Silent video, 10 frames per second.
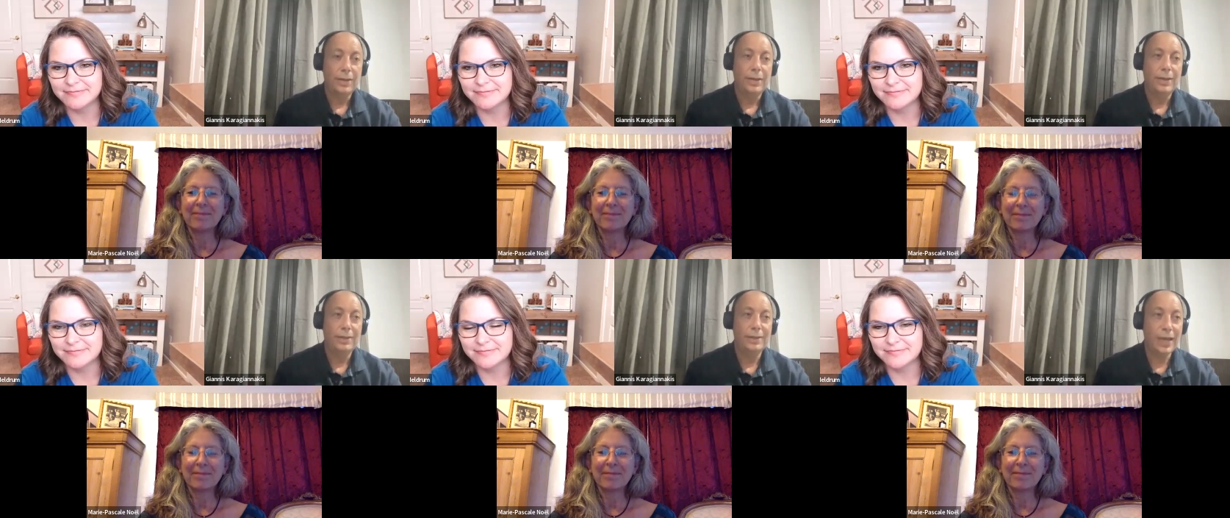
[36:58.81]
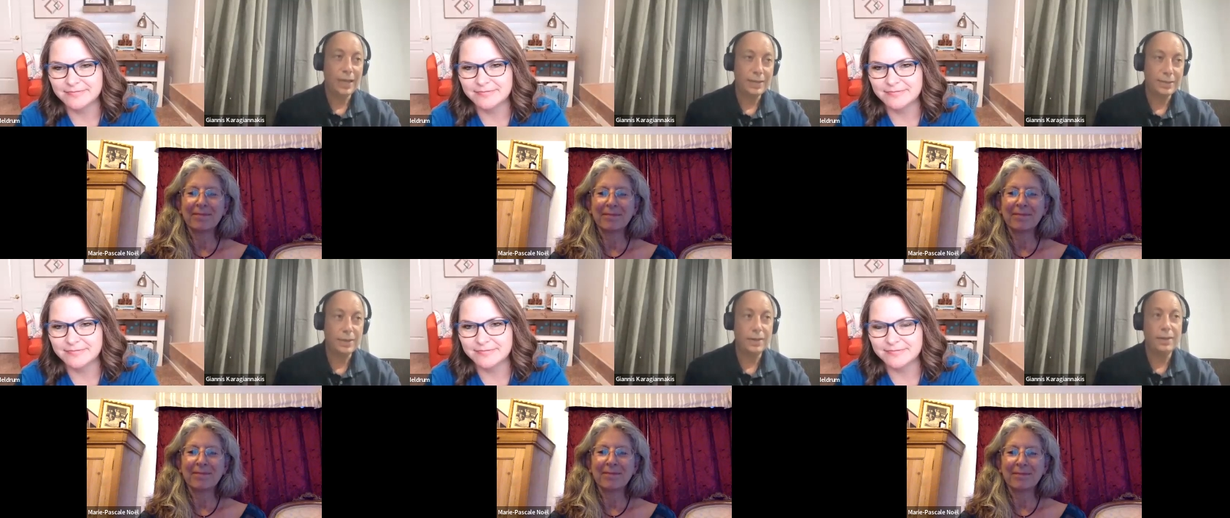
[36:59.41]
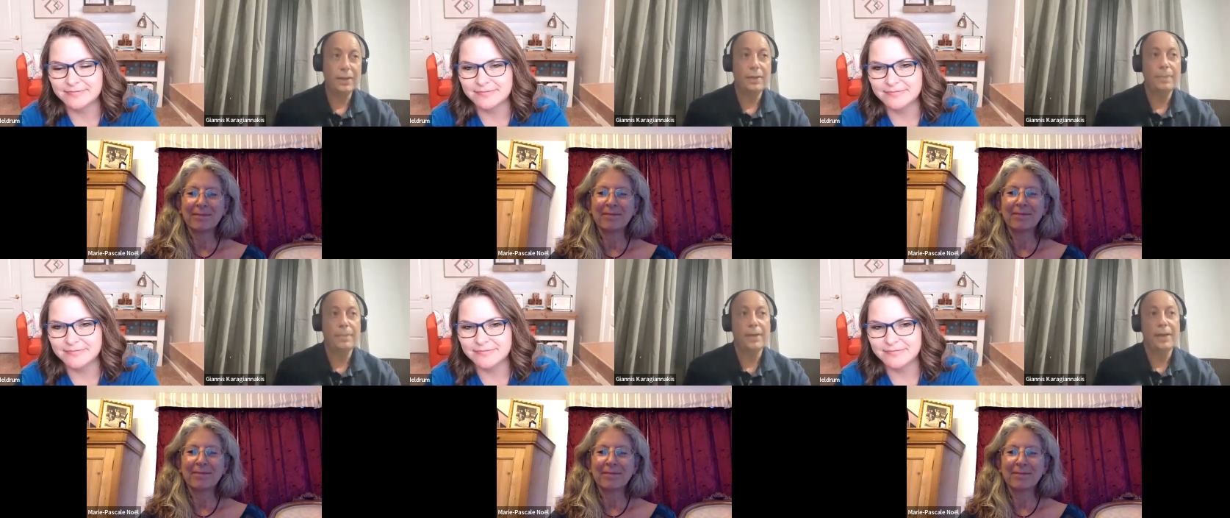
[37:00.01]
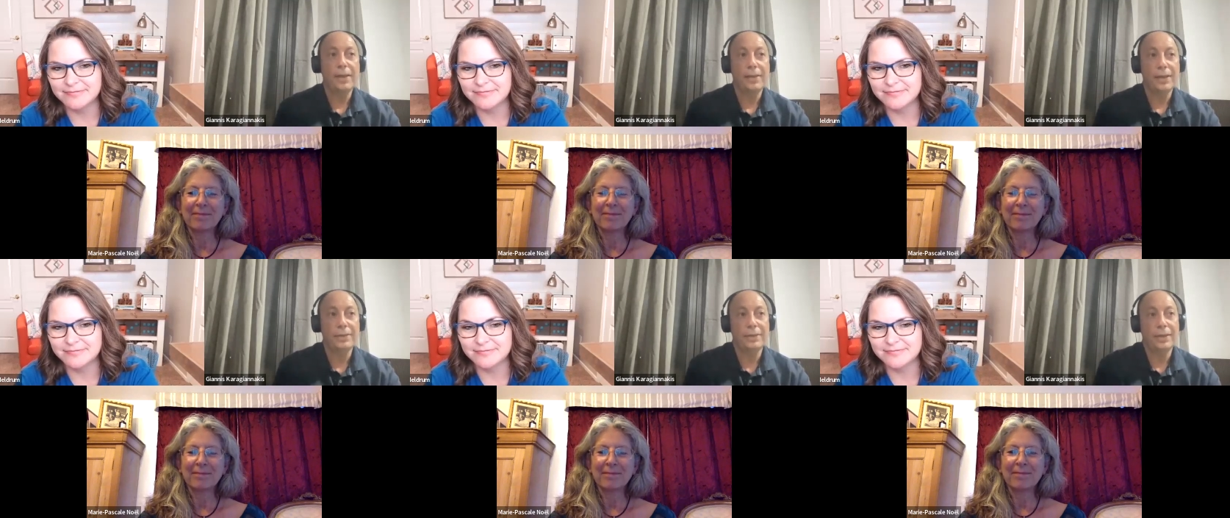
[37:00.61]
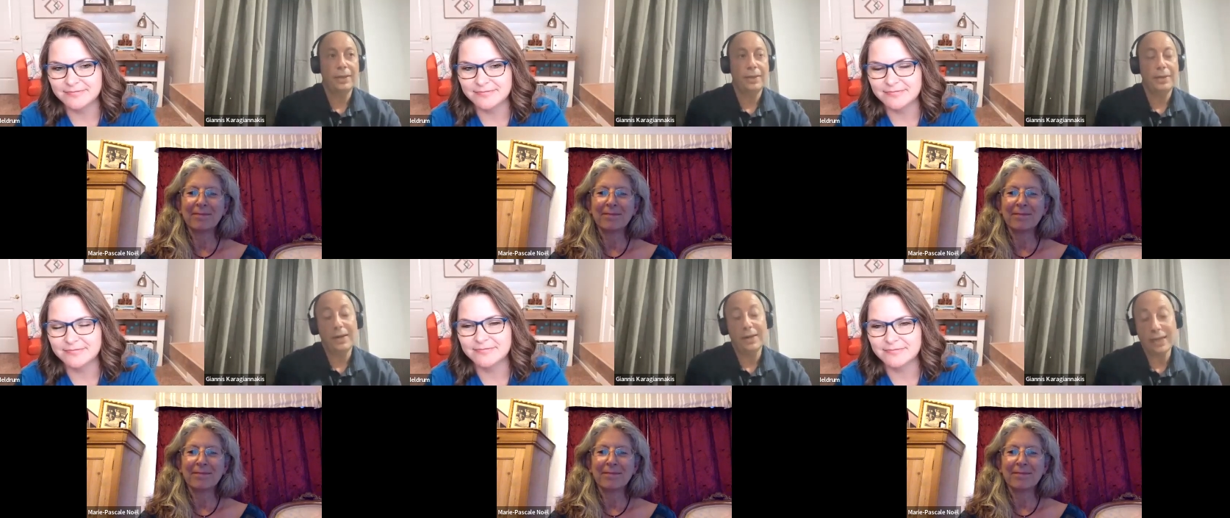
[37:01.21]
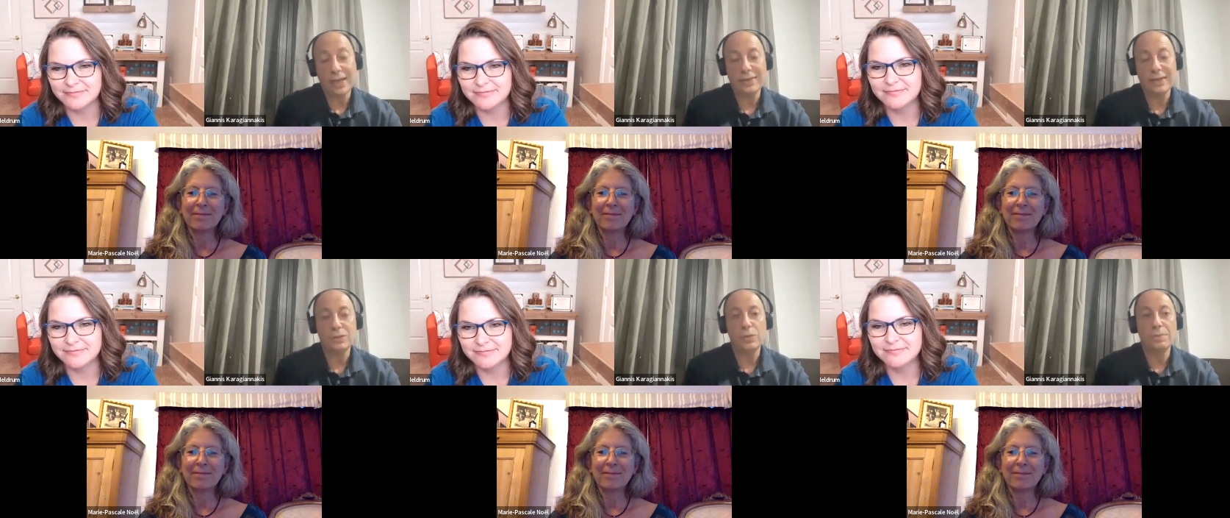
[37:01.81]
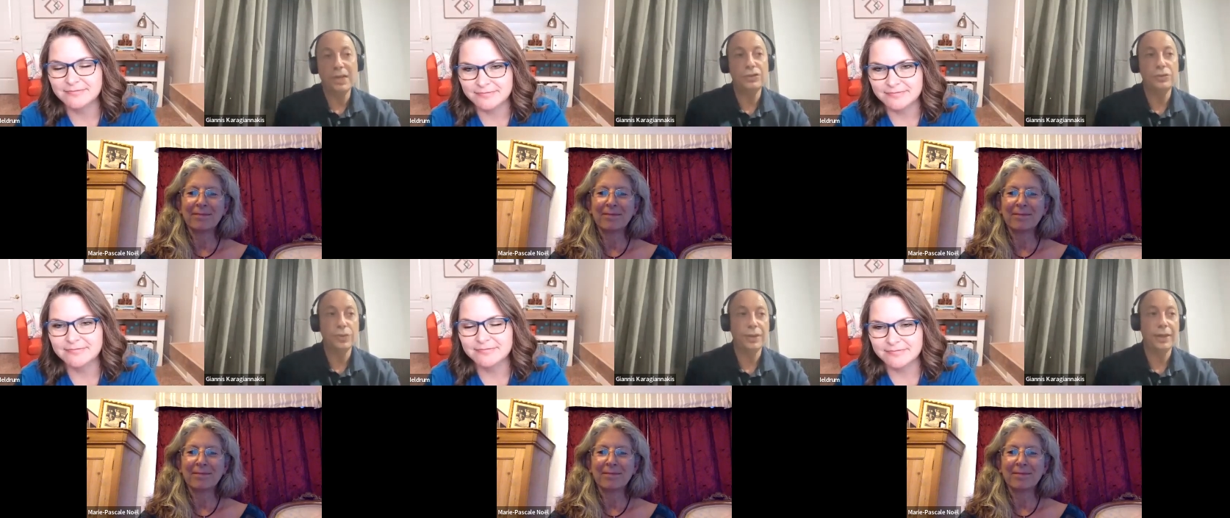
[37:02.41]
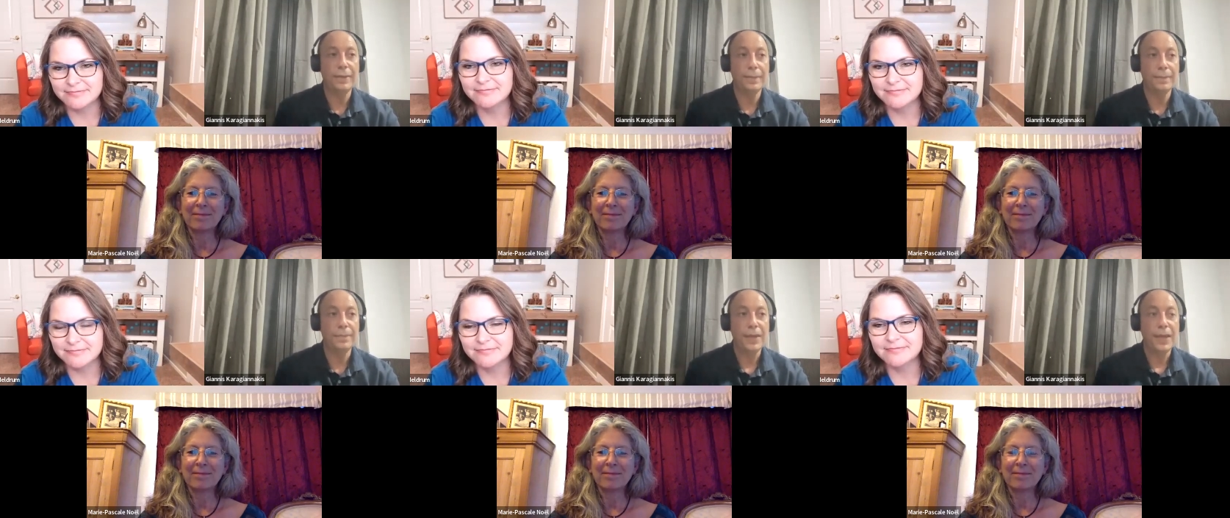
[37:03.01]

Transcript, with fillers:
Speaker 1: uh tasks. Um, uh, that uh, there are tasks that we measure the um,